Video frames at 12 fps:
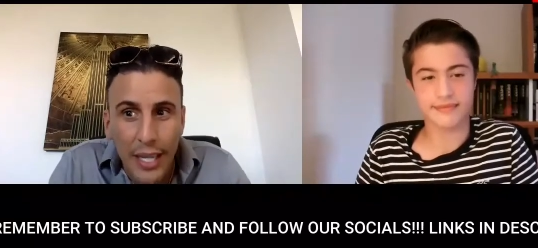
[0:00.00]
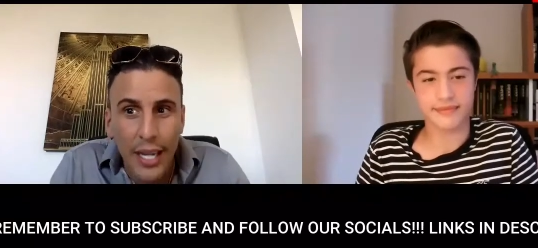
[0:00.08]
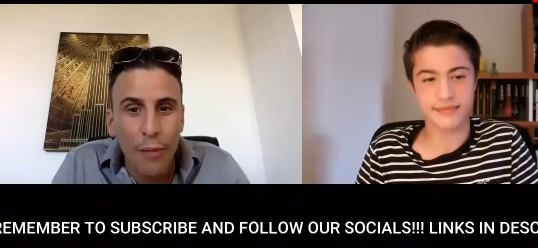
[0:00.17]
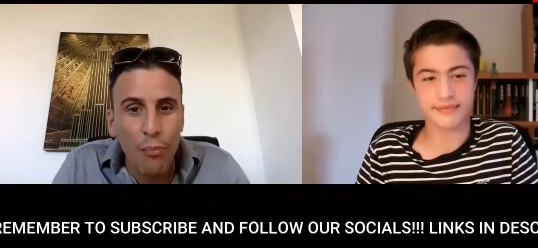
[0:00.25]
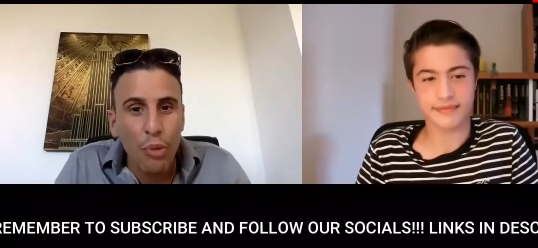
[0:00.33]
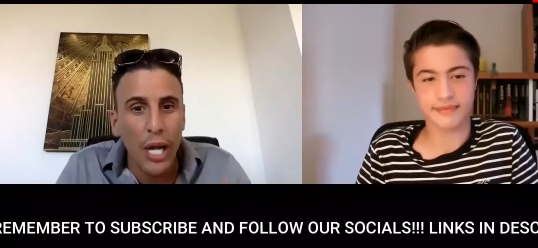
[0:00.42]

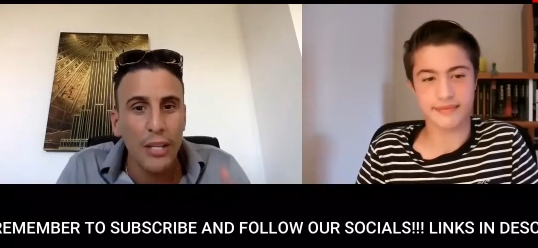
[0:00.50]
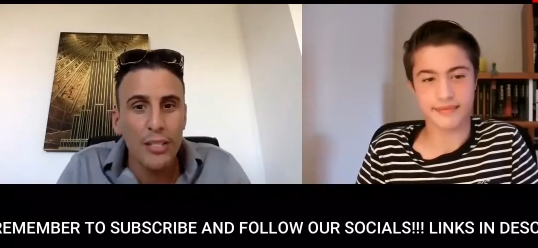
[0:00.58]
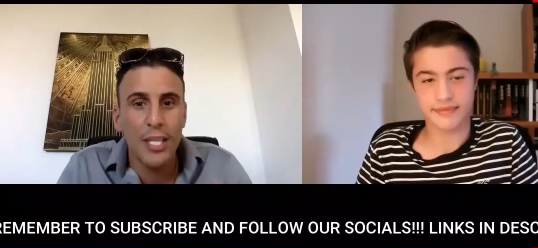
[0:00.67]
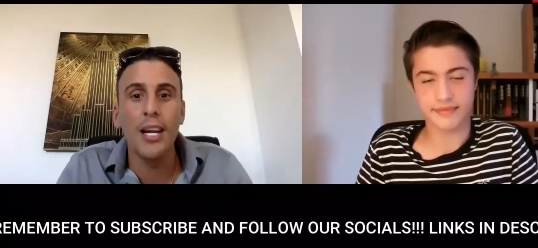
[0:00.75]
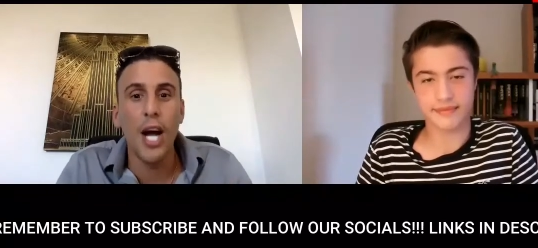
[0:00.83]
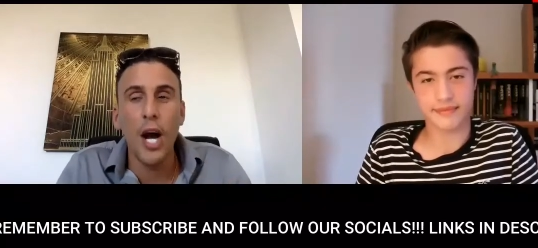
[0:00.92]
Speaker 1: it
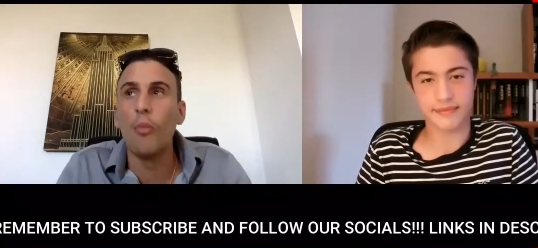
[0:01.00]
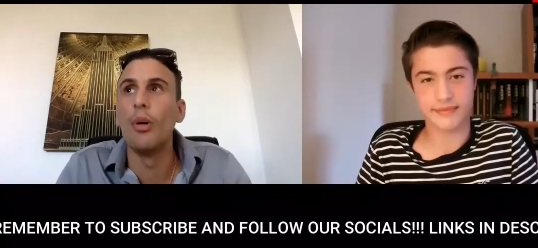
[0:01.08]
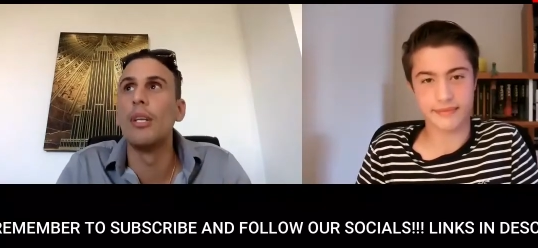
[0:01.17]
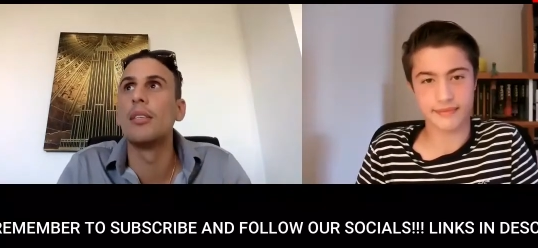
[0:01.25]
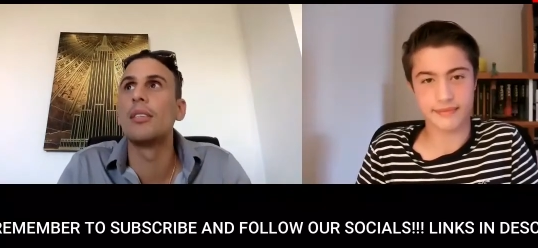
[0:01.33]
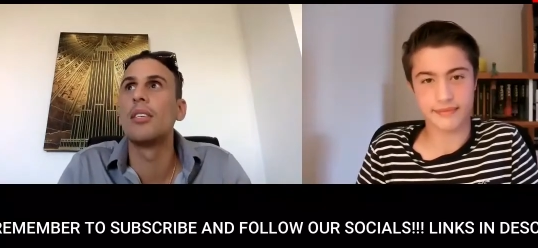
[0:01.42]
until I
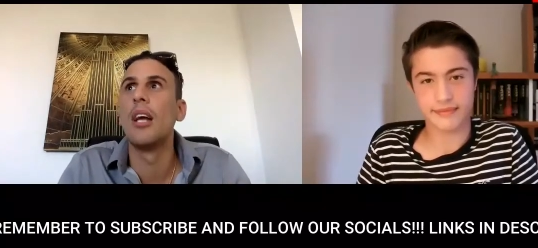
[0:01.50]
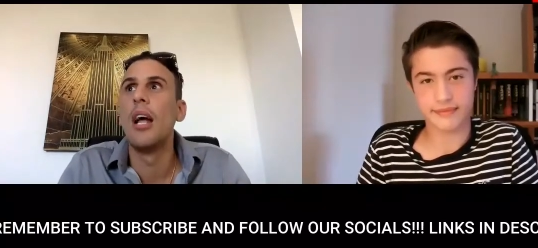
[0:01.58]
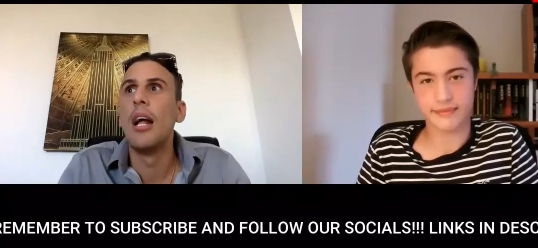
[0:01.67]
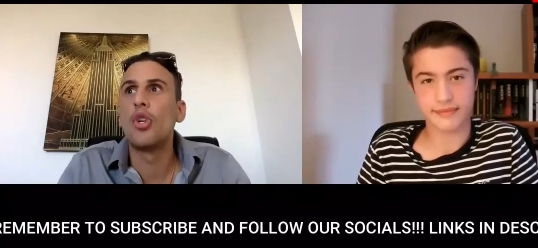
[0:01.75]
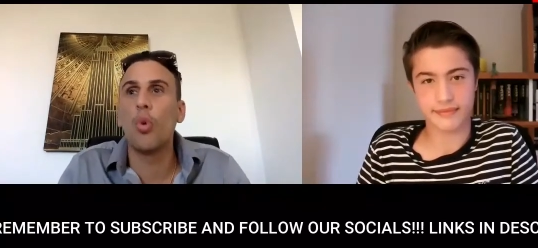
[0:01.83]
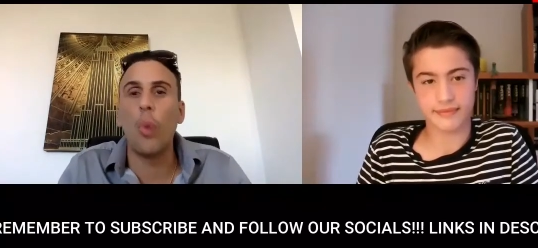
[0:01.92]
was
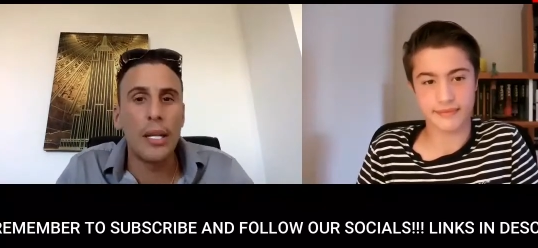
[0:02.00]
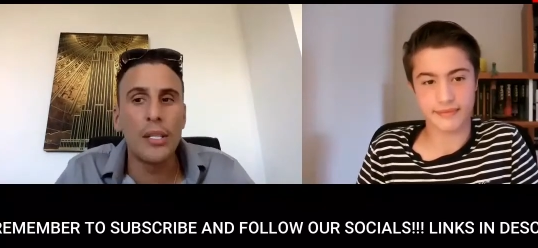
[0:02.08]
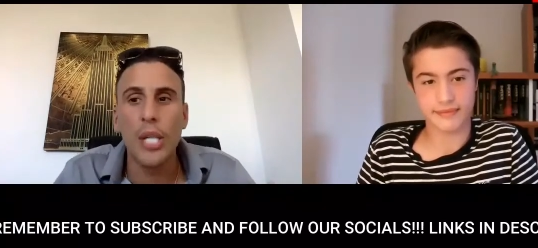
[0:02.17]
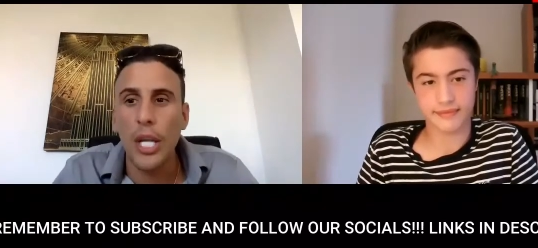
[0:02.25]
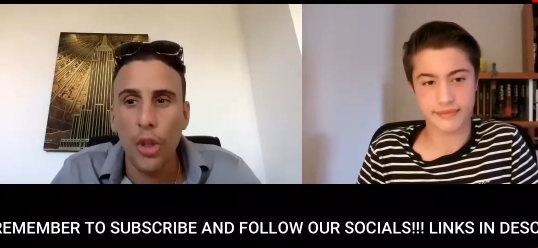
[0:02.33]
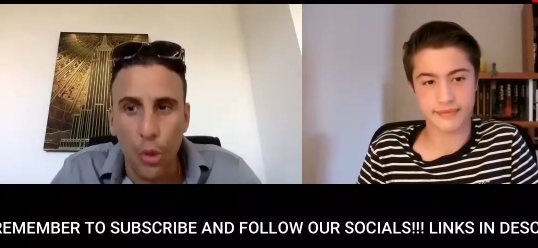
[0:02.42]

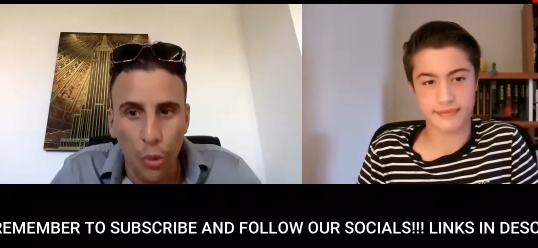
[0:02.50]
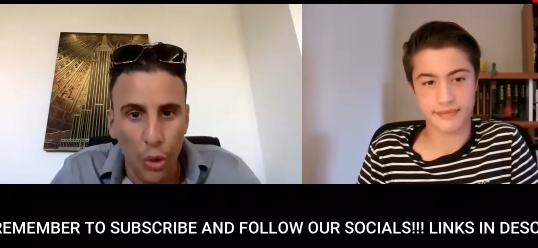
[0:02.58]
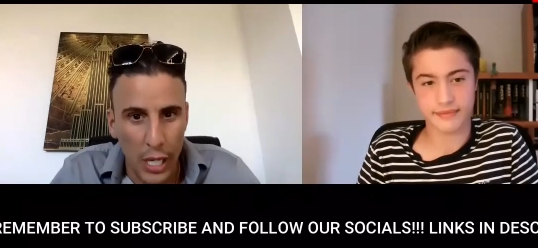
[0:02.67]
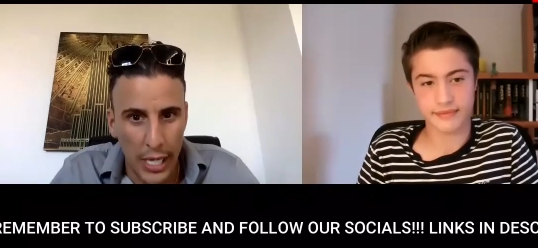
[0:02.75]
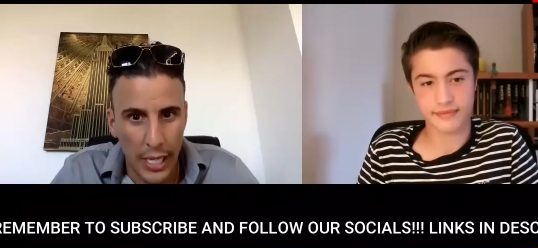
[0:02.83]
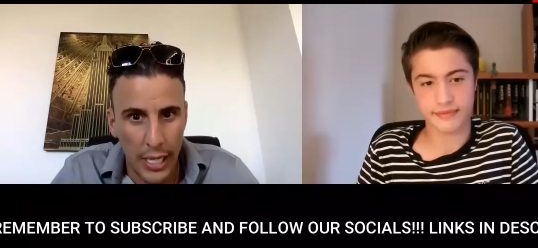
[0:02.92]

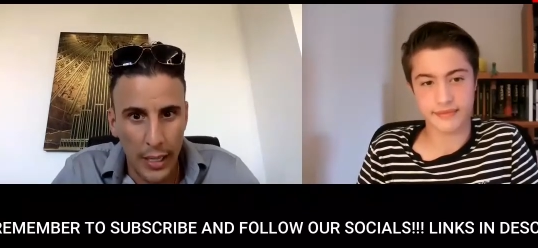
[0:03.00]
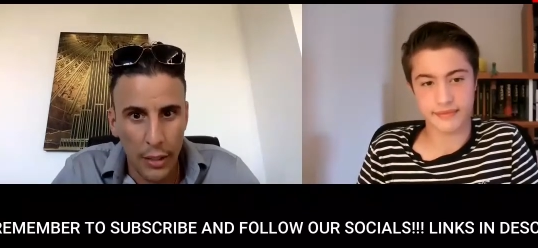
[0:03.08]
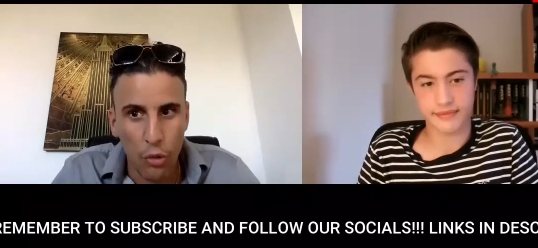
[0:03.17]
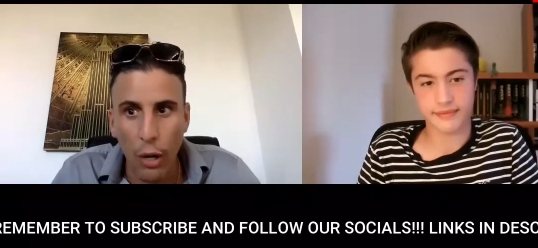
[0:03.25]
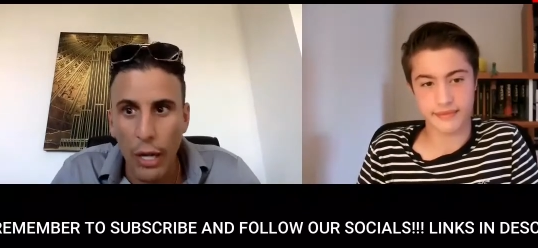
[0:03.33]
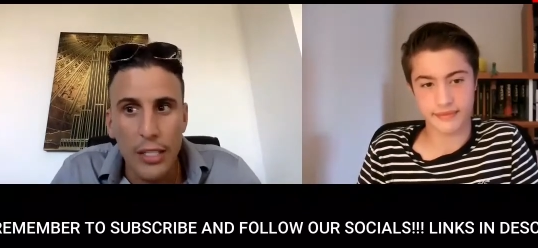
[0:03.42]
23,
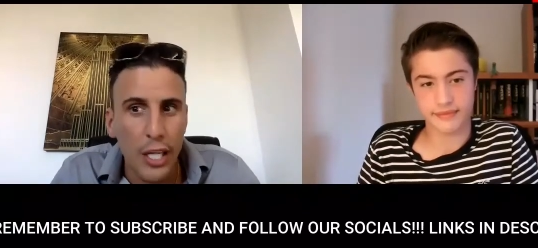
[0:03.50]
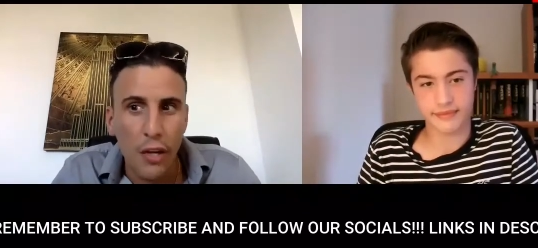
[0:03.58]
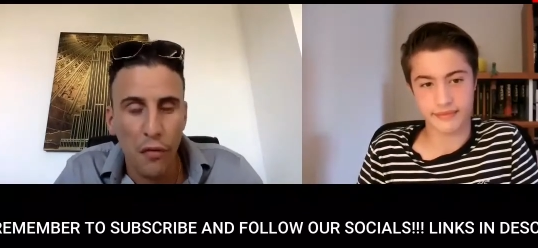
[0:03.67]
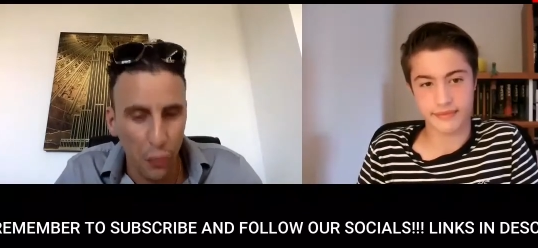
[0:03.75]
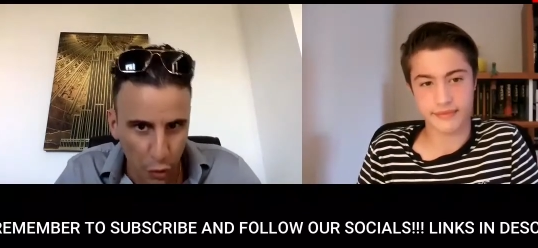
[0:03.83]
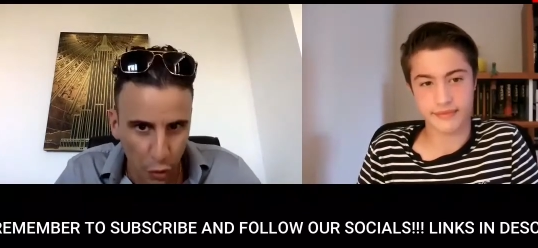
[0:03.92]

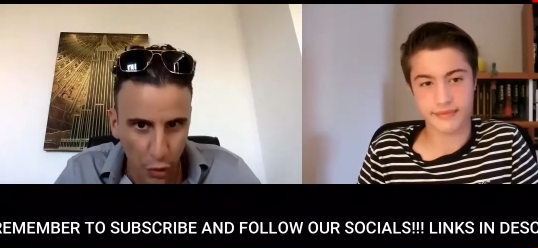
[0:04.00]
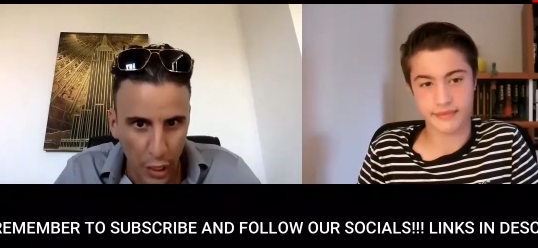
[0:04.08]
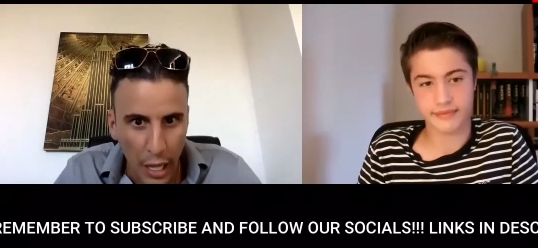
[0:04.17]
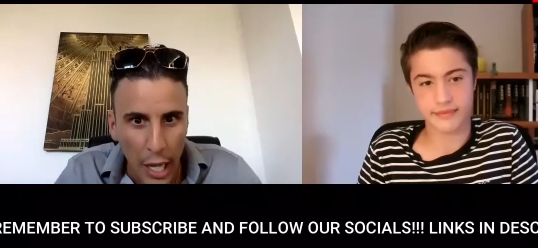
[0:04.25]
24.